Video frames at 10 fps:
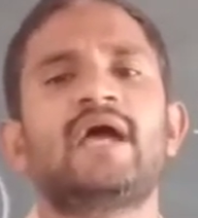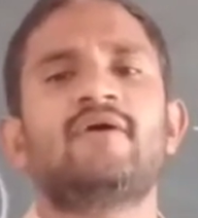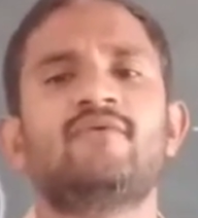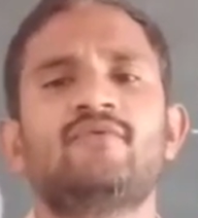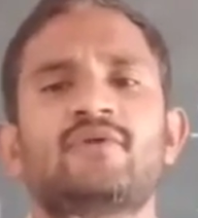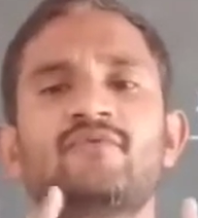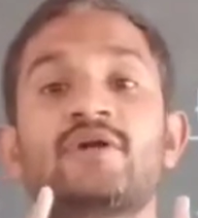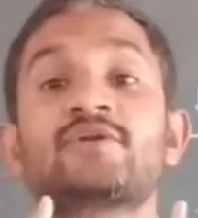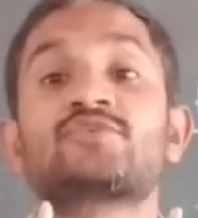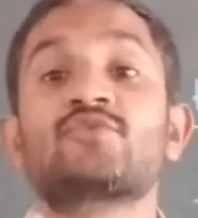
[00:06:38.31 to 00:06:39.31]

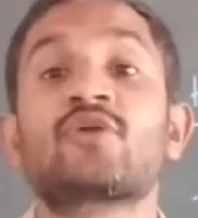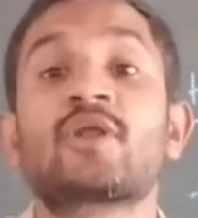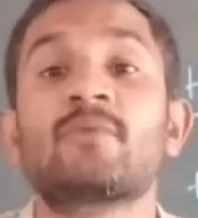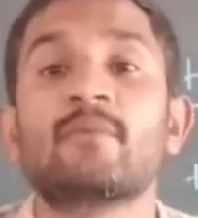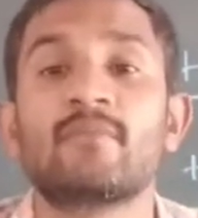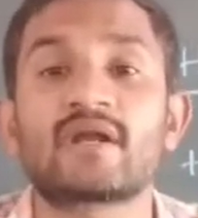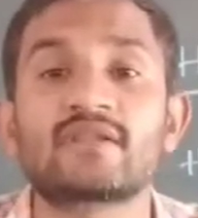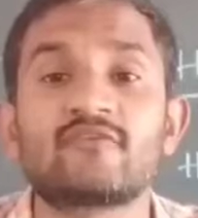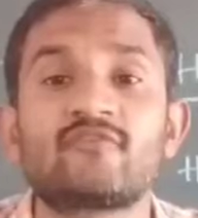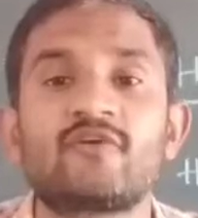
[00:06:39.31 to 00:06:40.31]
Everyone should remember
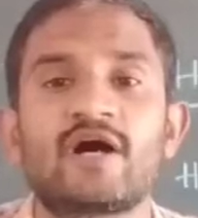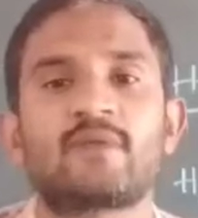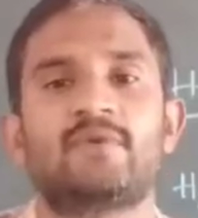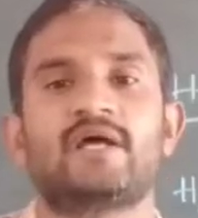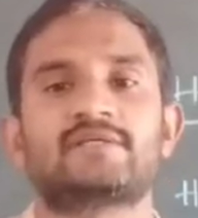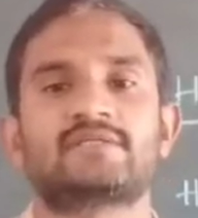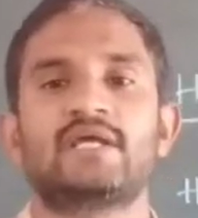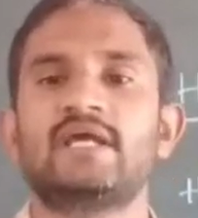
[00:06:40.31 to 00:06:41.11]
the formulas.